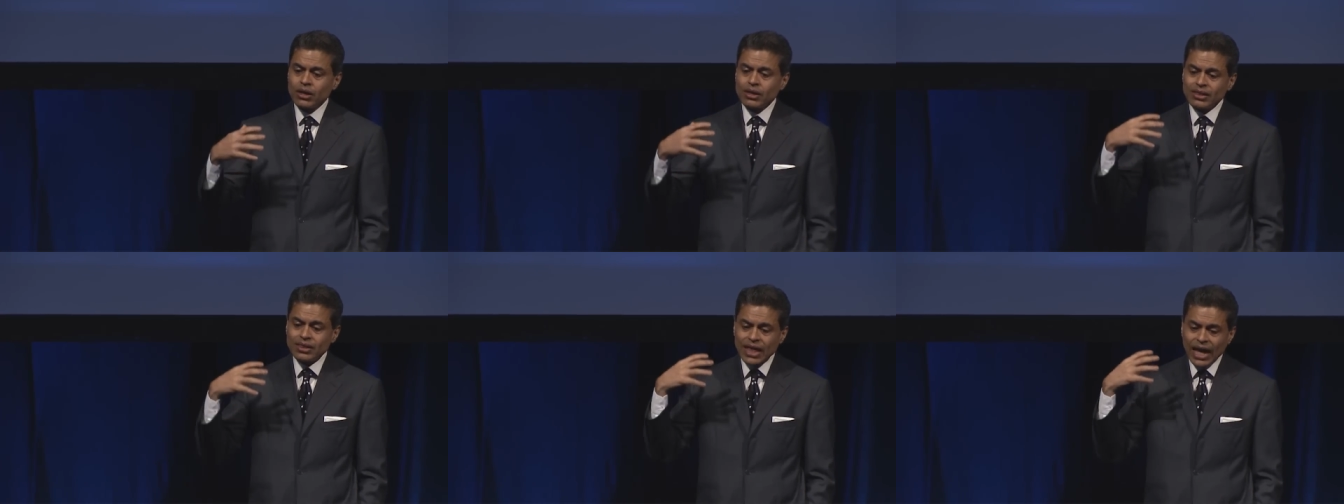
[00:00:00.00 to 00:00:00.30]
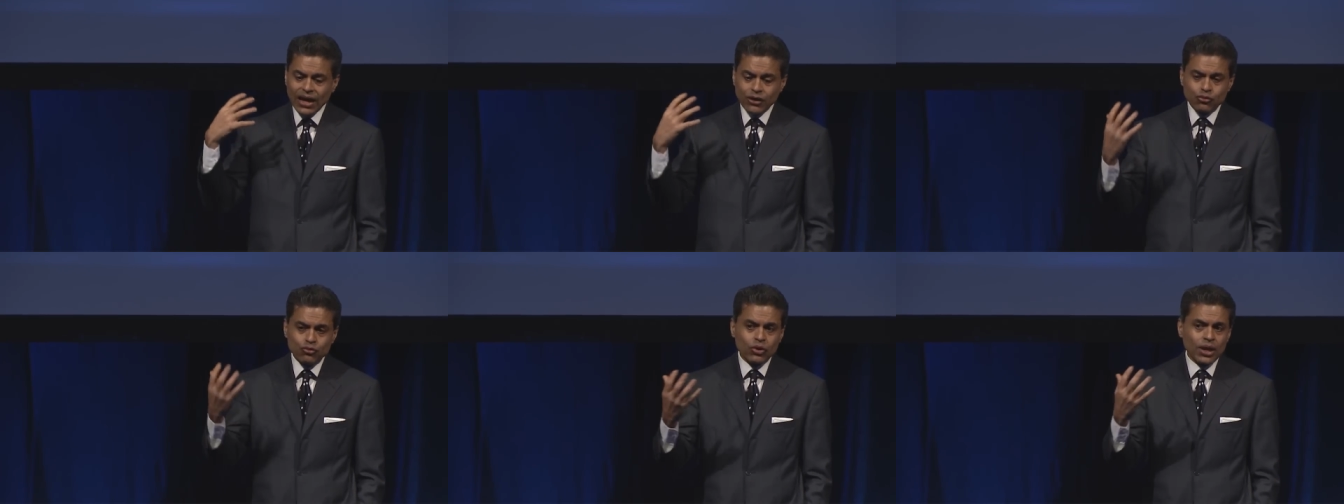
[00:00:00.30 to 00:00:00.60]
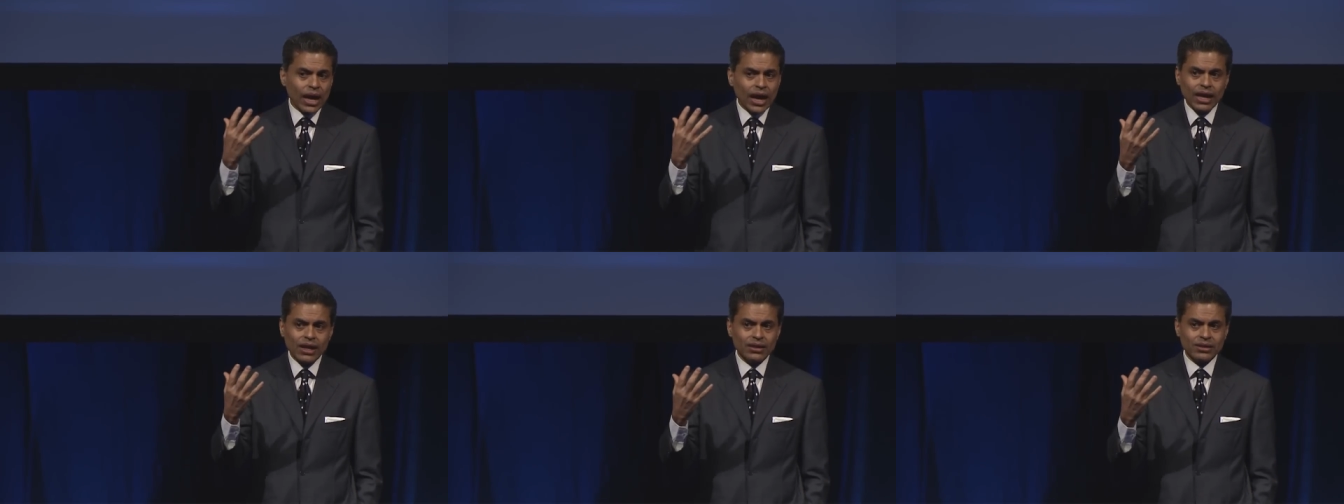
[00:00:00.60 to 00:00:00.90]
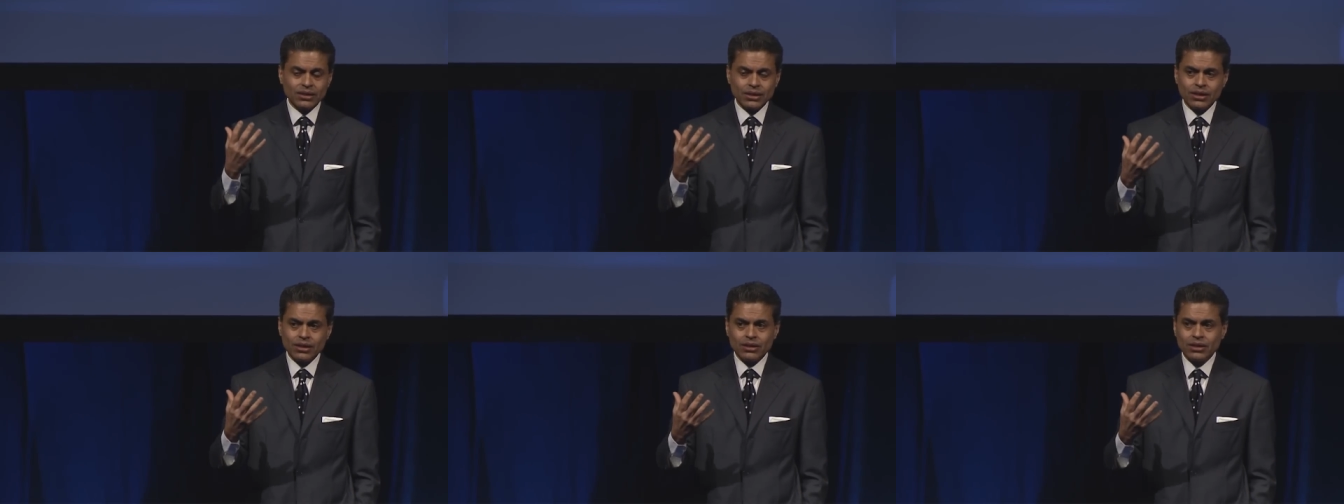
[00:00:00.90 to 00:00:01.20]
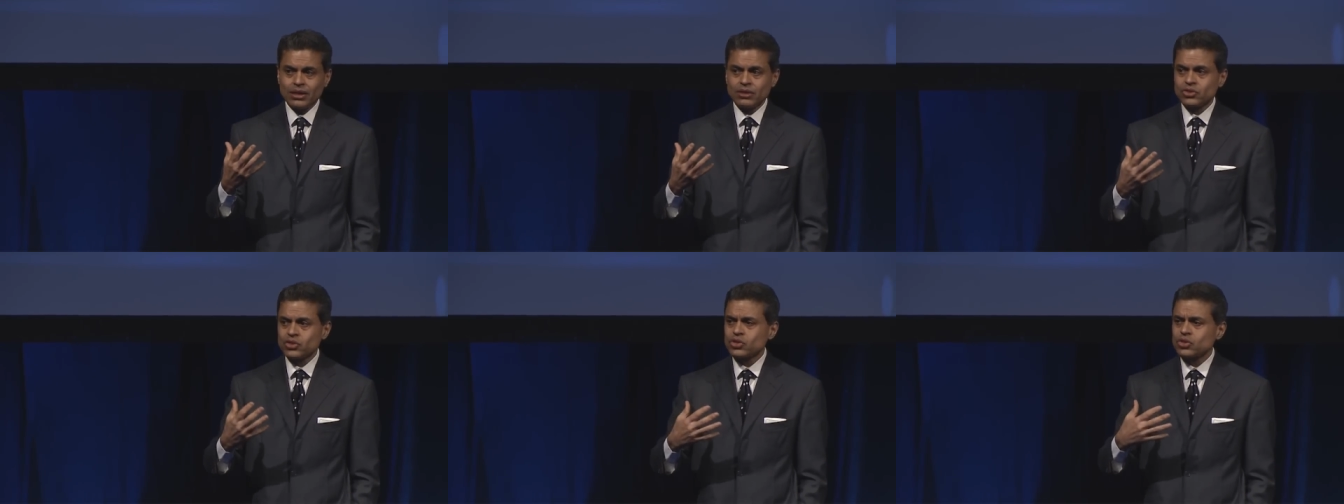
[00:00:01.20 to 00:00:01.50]
That reality
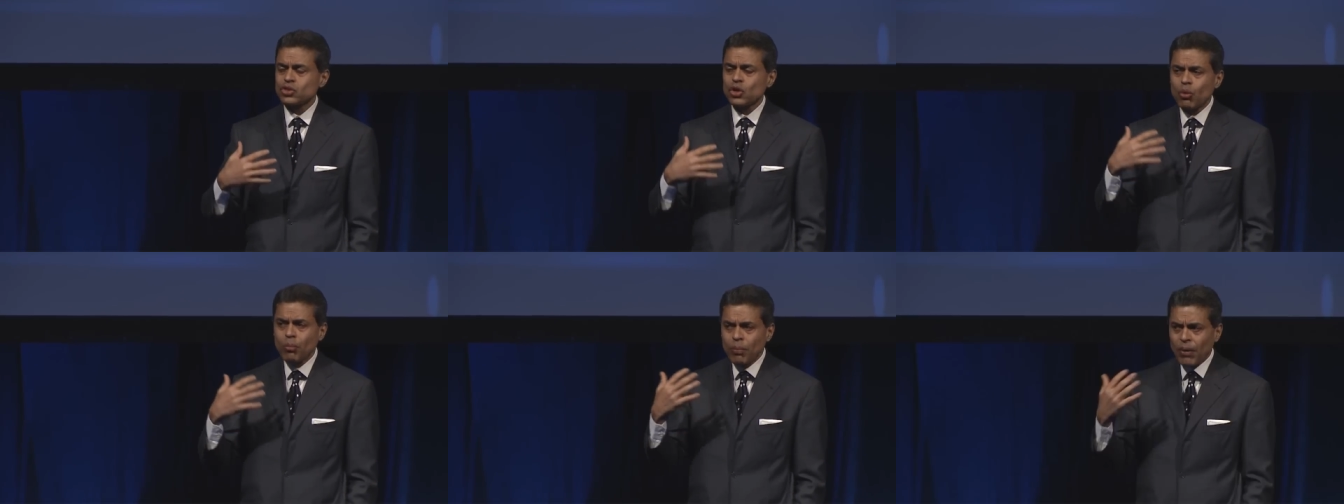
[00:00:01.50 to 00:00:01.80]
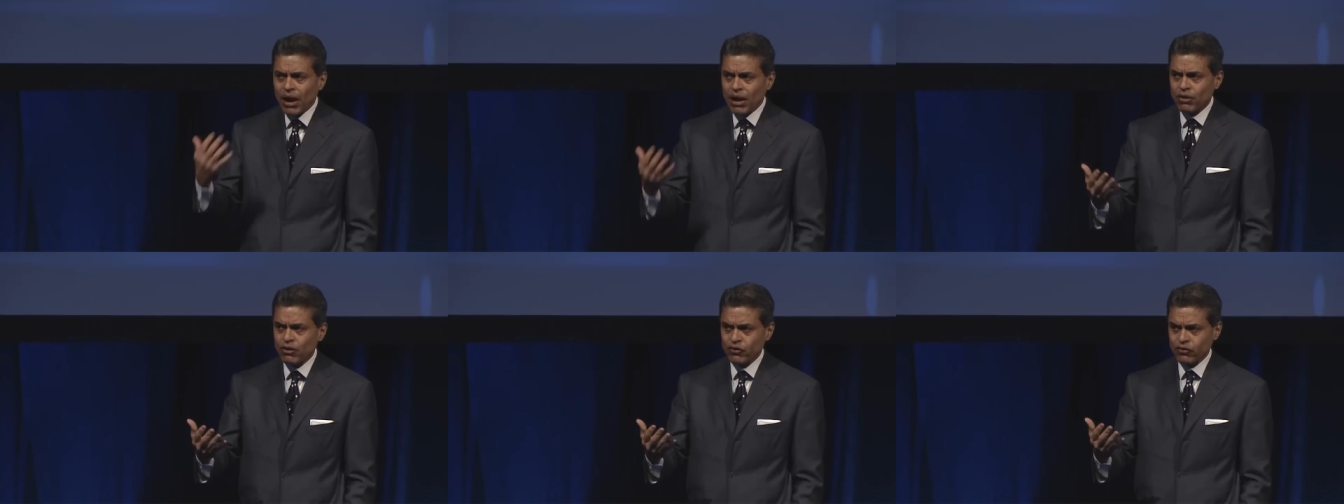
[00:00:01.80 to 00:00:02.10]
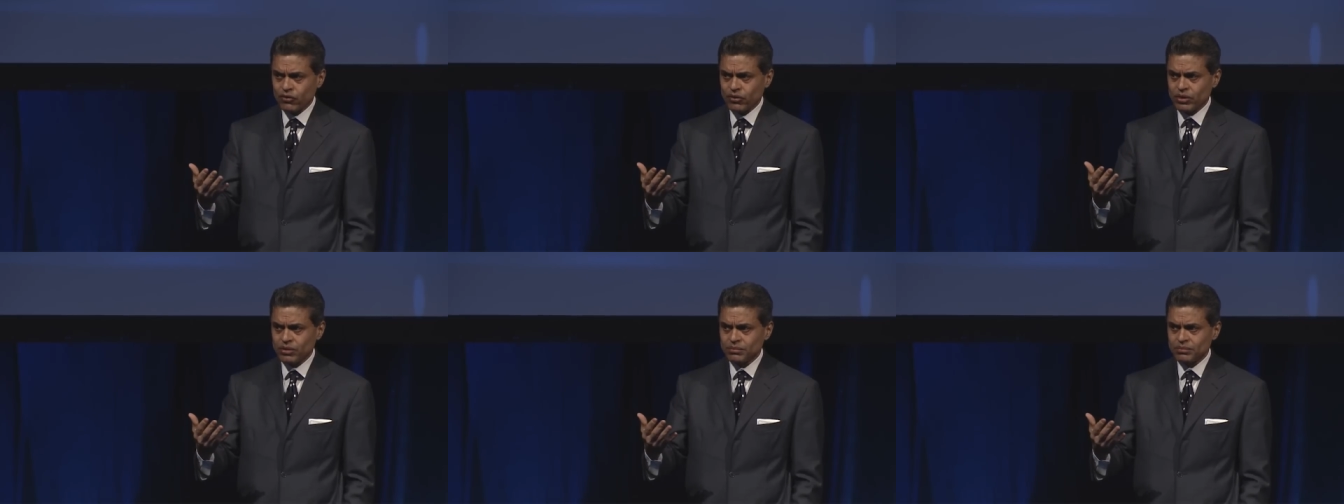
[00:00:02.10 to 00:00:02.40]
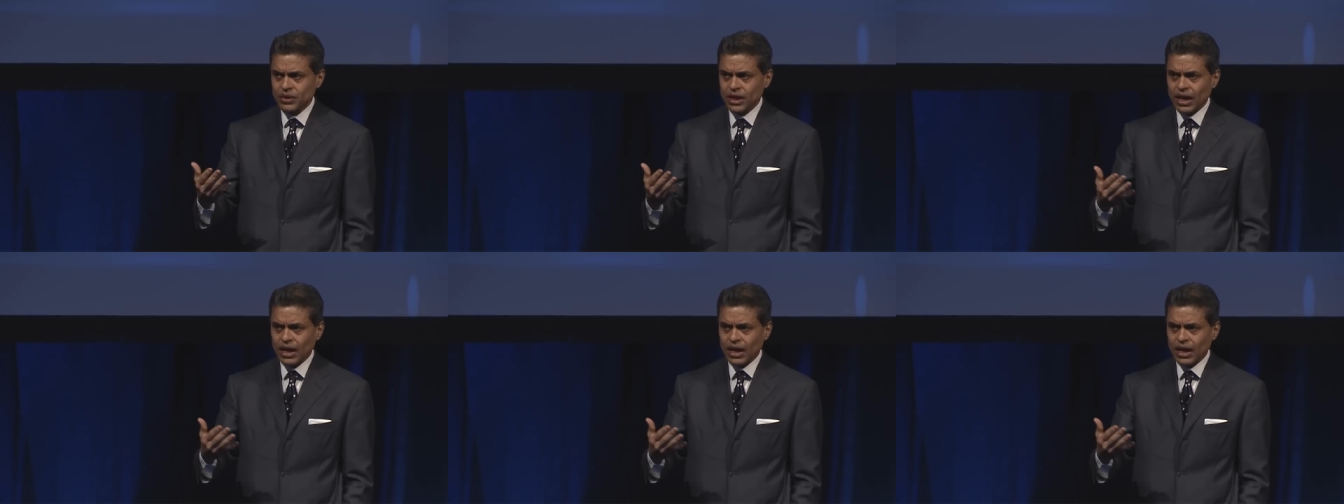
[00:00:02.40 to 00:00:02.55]
is so powerful,